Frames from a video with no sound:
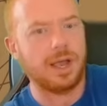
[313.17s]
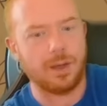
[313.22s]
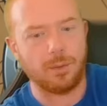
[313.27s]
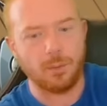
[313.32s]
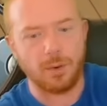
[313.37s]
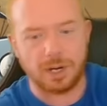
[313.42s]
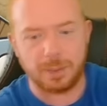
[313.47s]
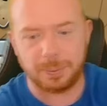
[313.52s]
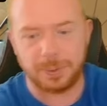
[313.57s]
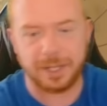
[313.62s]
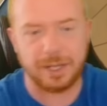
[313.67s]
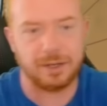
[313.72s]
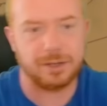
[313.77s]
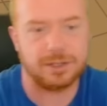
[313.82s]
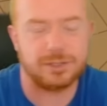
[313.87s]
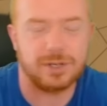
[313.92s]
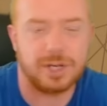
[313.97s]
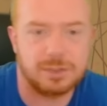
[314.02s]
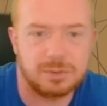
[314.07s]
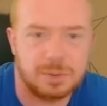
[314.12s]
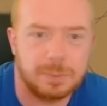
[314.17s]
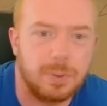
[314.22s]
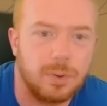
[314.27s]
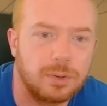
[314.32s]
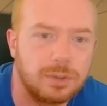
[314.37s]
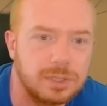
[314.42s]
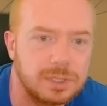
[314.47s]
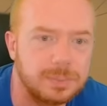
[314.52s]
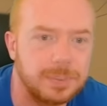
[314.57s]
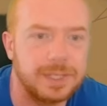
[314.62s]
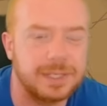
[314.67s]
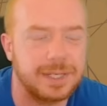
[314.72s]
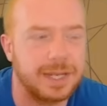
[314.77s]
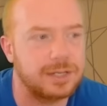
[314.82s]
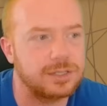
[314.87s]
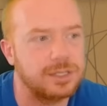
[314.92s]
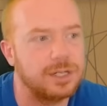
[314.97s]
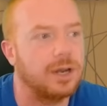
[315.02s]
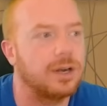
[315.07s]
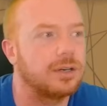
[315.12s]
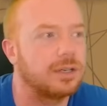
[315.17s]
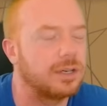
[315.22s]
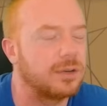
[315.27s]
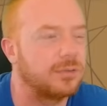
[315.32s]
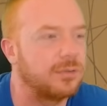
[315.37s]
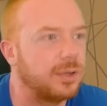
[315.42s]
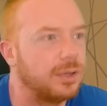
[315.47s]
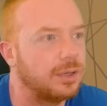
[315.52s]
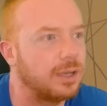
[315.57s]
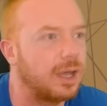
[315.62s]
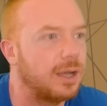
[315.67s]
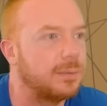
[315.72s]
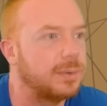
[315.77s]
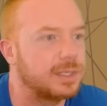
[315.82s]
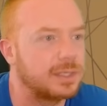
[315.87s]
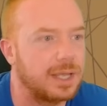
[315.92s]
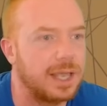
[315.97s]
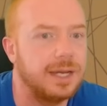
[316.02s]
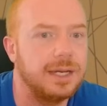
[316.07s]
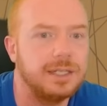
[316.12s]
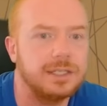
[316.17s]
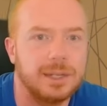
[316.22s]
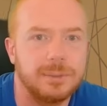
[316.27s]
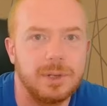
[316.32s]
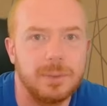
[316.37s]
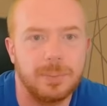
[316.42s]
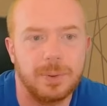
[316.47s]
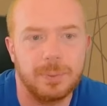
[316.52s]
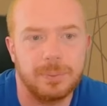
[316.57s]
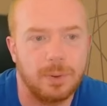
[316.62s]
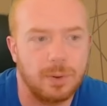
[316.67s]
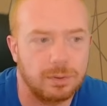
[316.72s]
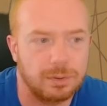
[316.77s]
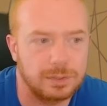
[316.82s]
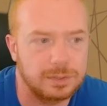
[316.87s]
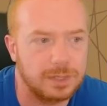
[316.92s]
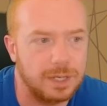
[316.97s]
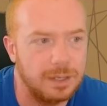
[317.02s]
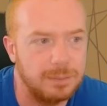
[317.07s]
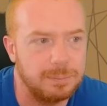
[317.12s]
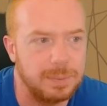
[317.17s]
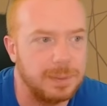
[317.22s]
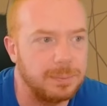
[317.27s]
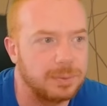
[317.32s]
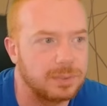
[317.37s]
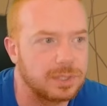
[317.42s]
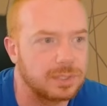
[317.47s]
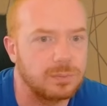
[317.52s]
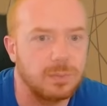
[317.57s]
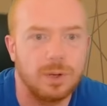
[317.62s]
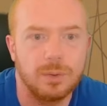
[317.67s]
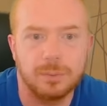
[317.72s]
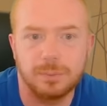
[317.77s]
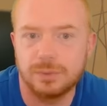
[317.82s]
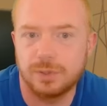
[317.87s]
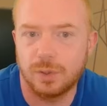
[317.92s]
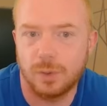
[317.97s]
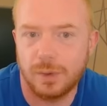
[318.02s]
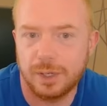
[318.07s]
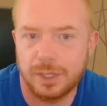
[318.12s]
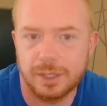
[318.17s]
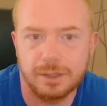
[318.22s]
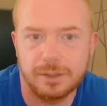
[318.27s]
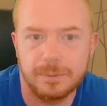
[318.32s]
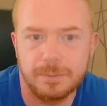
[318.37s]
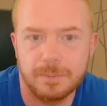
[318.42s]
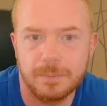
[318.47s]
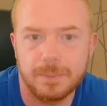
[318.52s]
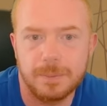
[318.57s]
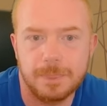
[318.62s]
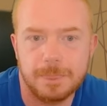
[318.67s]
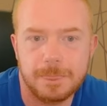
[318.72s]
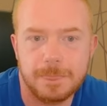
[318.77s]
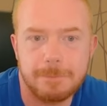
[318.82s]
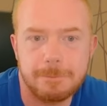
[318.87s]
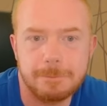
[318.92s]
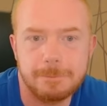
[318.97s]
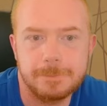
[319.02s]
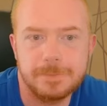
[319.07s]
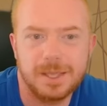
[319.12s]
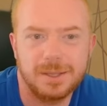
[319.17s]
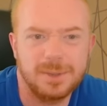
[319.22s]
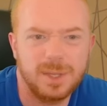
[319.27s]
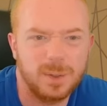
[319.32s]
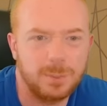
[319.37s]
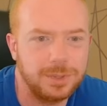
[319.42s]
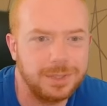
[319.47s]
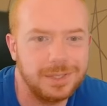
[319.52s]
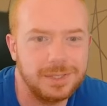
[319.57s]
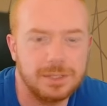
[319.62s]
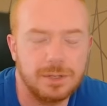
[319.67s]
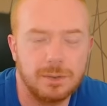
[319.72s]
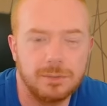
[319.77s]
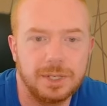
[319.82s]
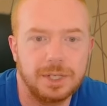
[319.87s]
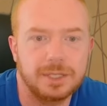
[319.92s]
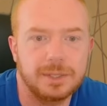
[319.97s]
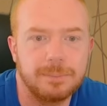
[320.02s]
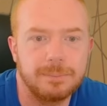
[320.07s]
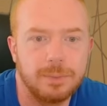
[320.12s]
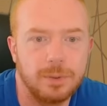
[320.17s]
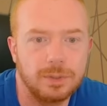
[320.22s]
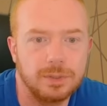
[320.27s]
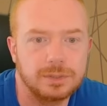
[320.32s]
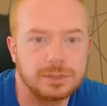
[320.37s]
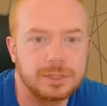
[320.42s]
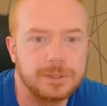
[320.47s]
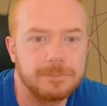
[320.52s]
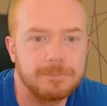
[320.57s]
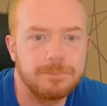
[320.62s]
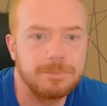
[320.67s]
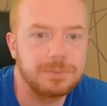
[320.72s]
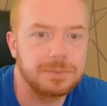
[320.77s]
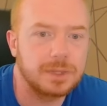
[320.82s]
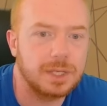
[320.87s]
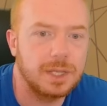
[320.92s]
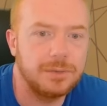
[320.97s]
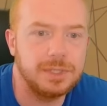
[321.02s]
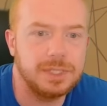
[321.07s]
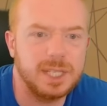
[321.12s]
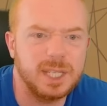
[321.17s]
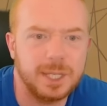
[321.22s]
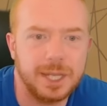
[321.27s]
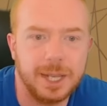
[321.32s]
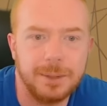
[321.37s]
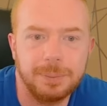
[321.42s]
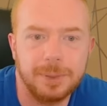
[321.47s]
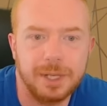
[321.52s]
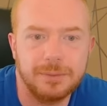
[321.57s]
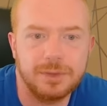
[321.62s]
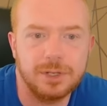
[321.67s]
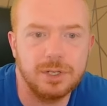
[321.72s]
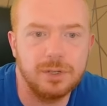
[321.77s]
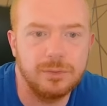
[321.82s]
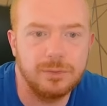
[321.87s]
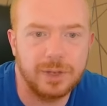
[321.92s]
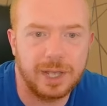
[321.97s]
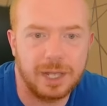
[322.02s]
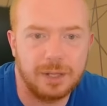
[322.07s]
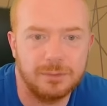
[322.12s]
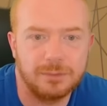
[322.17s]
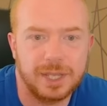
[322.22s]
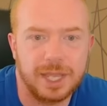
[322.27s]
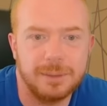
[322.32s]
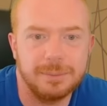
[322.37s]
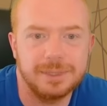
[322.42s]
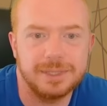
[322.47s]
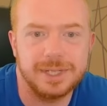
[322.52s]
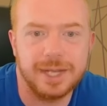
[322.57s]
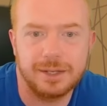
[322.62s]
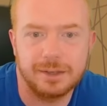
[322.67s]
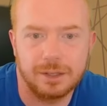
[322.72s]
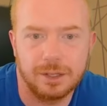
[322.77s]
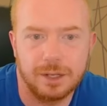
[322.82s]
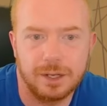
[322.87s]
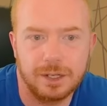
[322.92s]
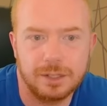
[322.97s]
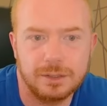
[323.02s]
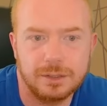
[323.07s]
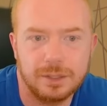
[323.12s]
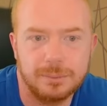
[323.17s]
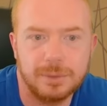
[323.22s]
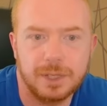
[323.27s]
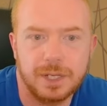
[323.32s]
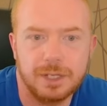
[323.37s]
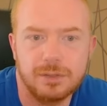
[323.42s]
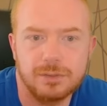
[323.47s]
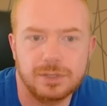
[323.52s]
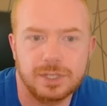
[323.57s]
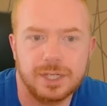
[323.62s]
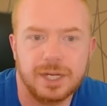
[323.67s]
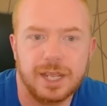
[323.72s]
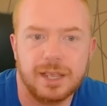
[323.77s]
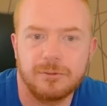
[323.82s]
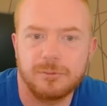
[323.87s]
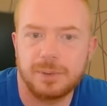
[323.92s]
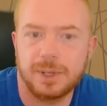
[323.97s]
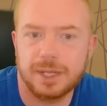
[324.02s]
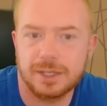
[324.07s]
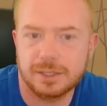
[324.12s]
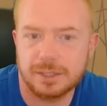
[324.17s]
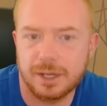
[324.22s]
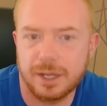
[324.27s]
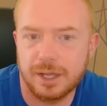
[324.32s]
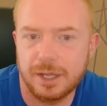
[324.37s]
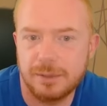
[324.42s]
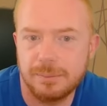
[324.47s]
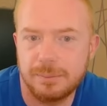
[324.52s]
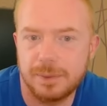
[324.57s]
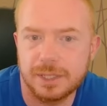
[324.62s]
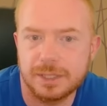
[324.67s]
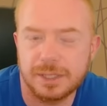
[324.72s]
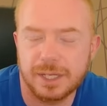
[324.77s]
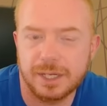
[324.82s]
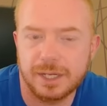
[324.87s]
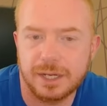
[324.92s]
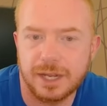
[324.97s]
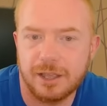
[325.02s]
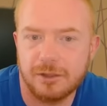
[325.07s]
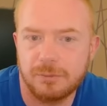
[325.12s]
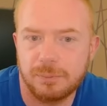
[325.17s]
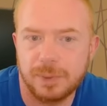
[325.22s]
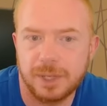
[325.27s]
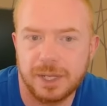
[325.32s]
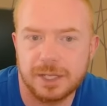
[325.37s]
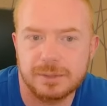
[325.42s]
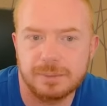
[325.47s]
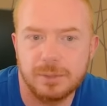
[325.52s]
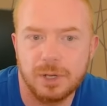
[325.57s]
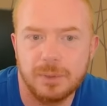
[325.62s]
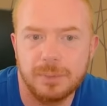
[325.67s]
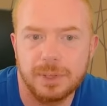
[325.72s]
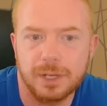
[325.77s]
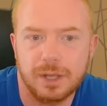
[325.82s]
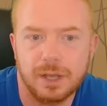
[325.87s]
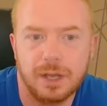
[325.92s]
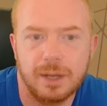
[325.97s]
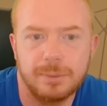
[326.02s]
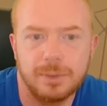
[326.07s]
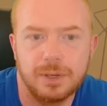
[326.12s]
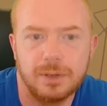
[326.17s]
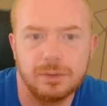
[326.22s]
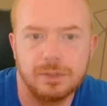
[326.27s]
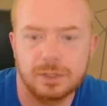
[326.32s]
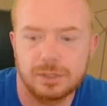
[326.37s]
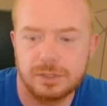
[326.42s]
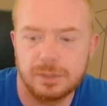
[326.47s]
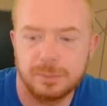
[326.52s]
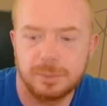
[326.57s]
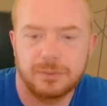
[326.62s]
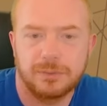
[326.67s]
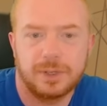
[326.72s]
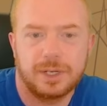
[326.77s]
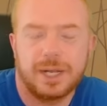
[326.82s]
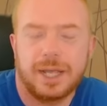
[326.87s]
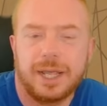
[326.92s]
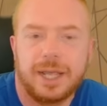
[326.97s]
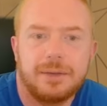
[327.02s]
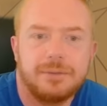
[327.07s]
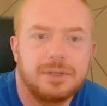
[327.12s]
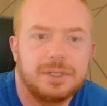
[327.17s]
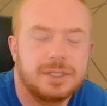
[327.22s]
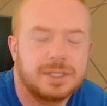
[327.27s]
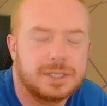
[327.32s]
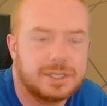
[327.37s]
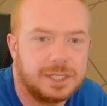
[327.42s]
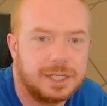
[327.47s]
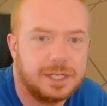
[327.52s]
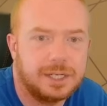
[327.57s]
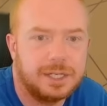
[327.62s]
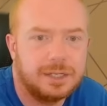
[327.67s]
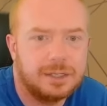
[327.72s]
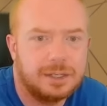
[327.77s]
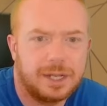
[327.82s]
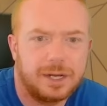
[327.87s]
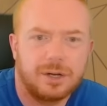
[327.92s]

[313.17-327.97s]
I want to play Alcatraz with portals, but it's actually harder to fill lobbies. Anytime you put portals on, people just won't join it. They really don't like them portals. Have you seen gameplay of the new Valve game Deadlock? I'm not usually an FPS guy, but it's like an FPS MOBA combo. It looks super fun. I haven't seen it.